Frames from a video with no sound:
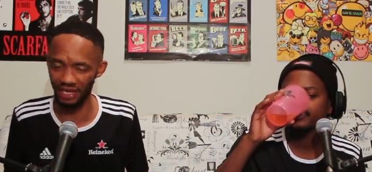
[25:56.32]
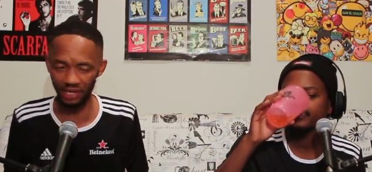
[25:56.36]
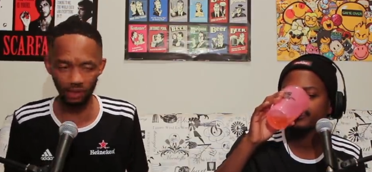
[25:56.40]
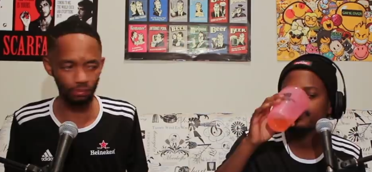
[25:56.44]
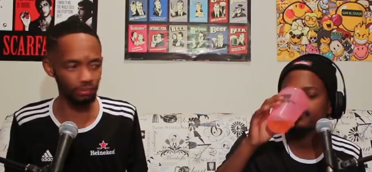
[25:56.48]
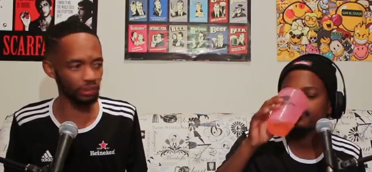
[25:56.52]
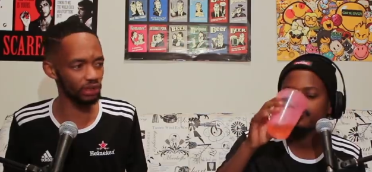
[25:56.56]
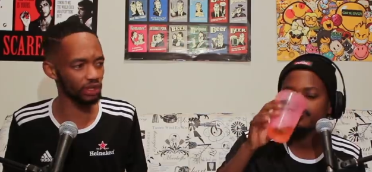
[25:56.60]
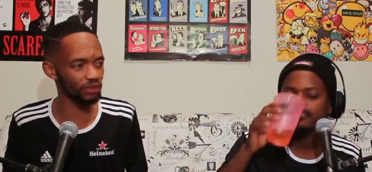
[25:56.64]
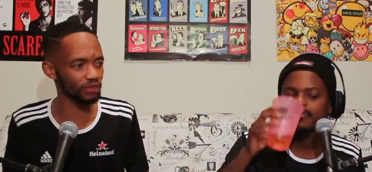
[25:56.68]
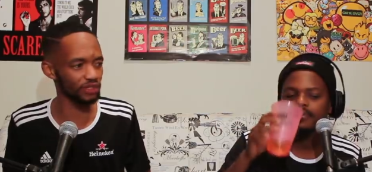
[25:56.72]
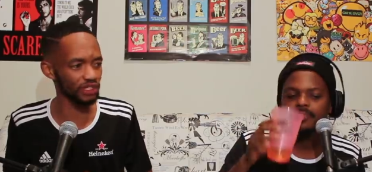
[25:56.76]

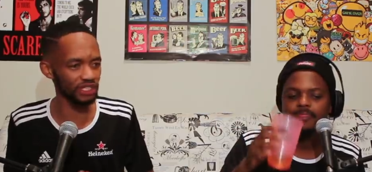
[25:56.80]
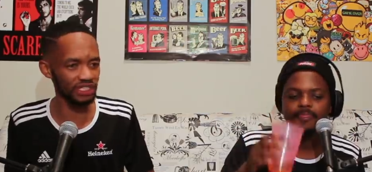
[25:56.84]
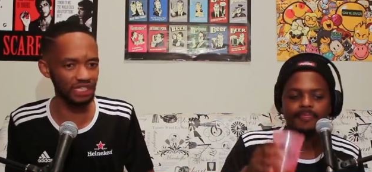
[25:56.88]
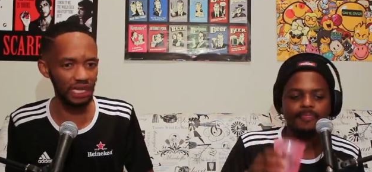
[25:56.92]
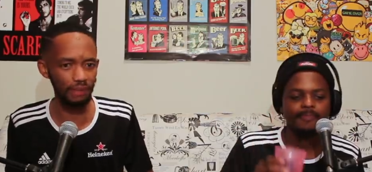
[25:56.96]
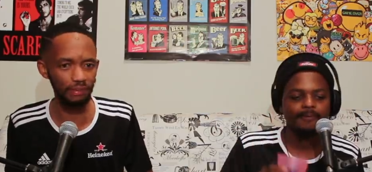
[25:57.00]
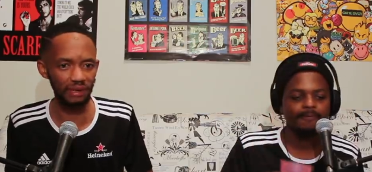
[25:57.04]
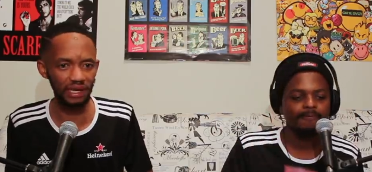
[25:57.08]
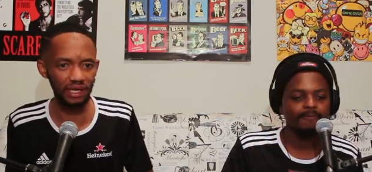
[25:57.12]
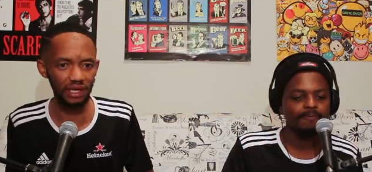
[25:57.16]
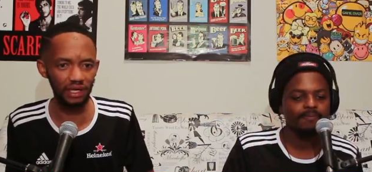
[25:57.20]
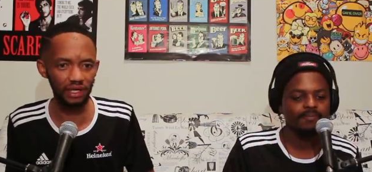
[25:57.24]
Speaker 1: like a bit of a
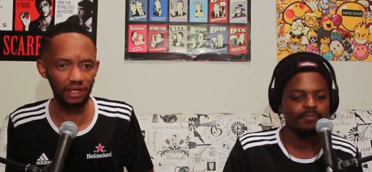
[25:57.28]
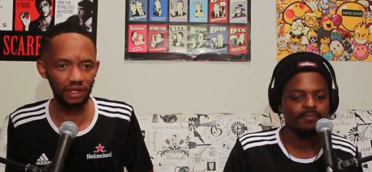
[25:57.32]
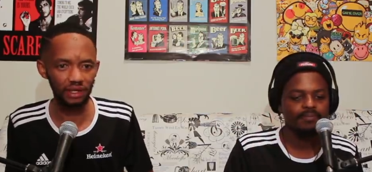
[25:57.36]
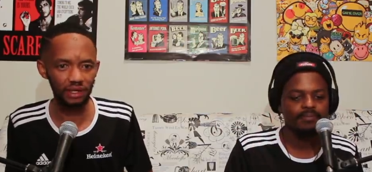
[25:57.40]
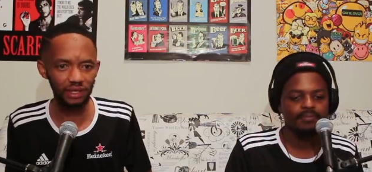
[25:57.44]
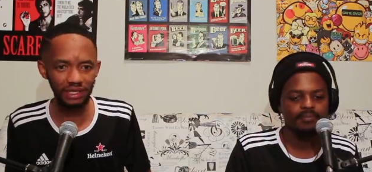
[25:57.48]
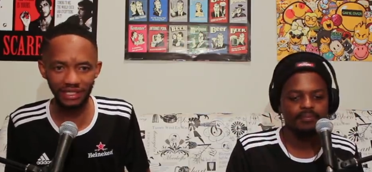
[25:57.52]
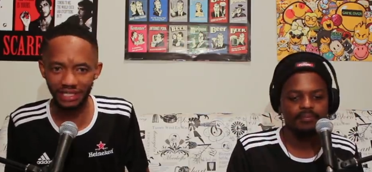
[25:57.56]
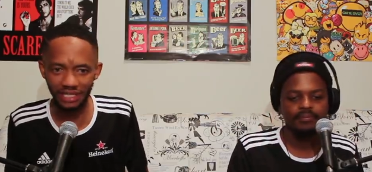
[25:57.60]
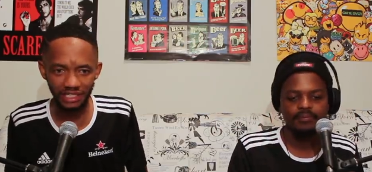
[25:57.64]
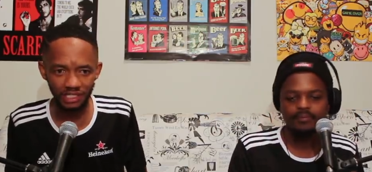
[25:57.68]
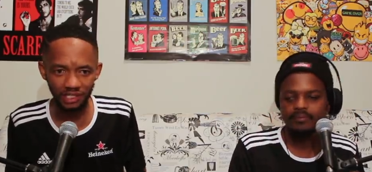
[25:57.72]
stomach.
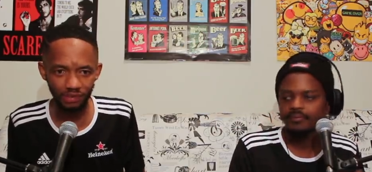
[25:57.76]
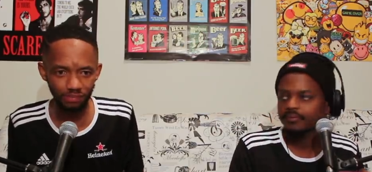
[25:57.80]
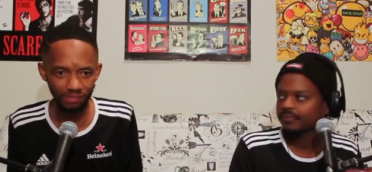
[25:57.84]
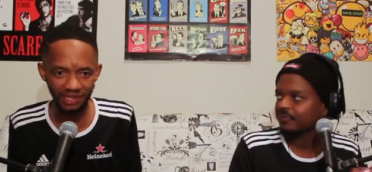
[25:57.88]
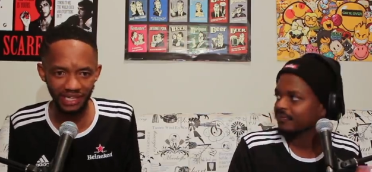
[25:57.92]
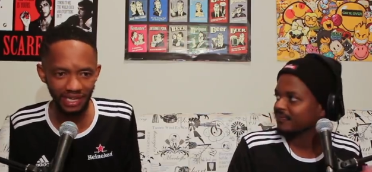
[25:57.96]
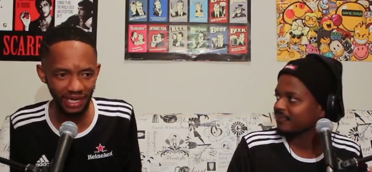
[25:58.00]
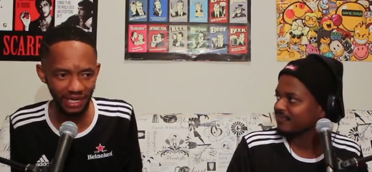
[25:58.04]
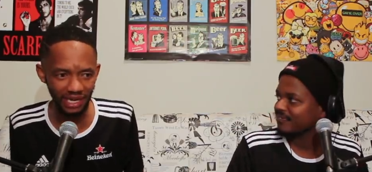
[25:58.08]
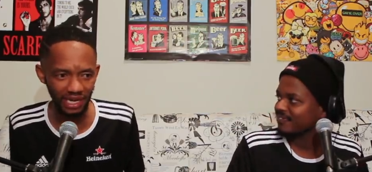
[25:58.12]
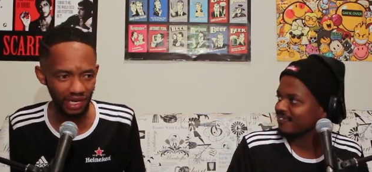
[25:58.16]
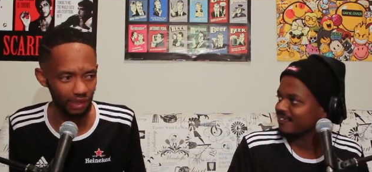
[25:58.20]
It
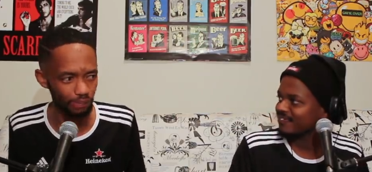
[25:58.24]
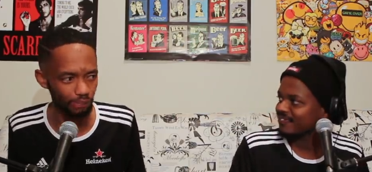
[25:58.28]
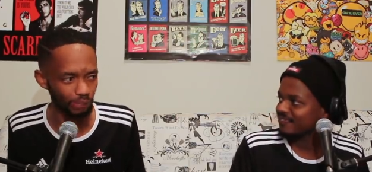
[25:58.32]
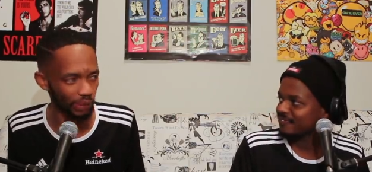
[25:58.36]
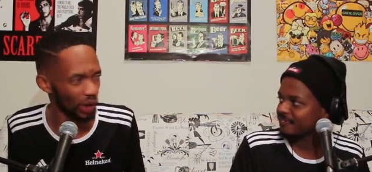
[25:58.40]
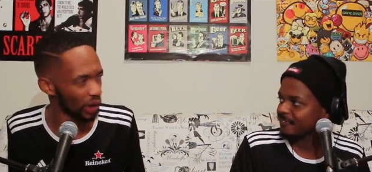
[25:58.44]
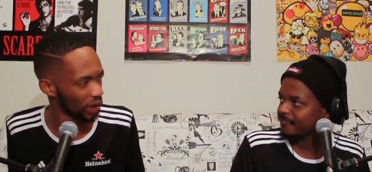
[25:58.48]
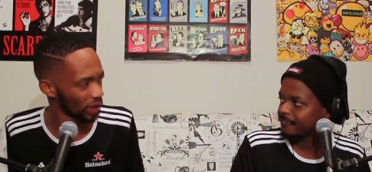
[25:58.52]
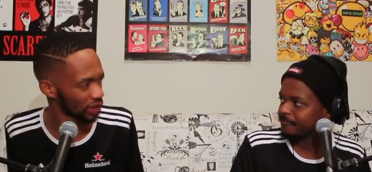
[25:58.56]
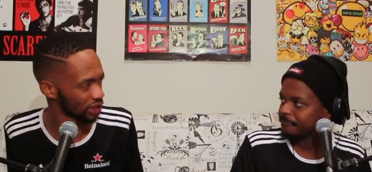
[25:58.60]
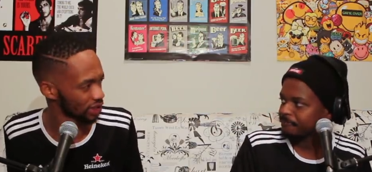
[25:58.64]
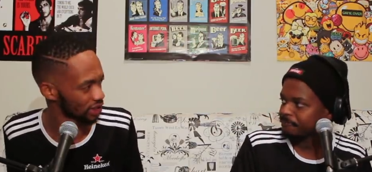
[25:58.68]
doesn't mean I can
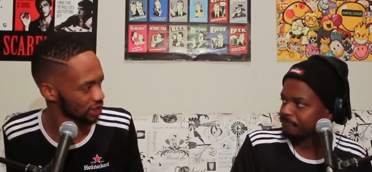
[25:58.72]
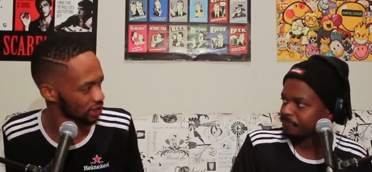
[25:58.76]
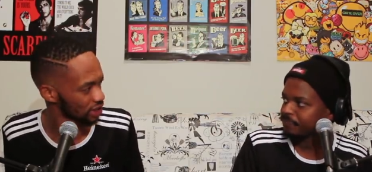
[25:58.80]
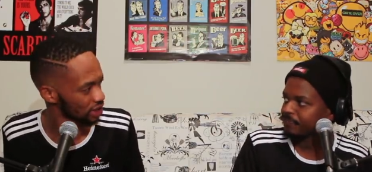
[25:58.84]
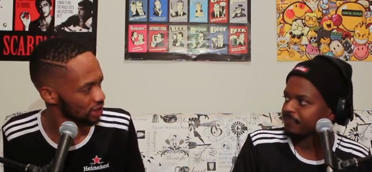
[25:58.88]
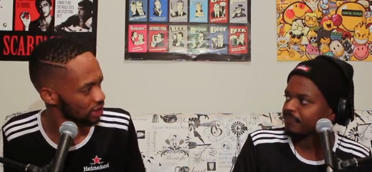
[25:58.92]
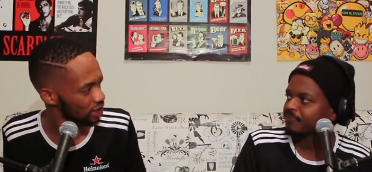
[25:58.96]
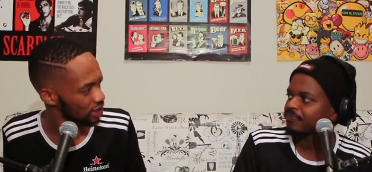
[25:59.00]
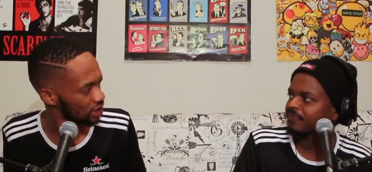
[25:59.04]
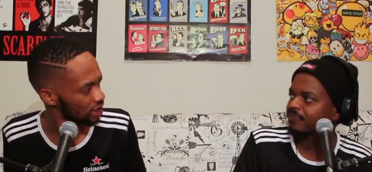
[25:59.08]
box.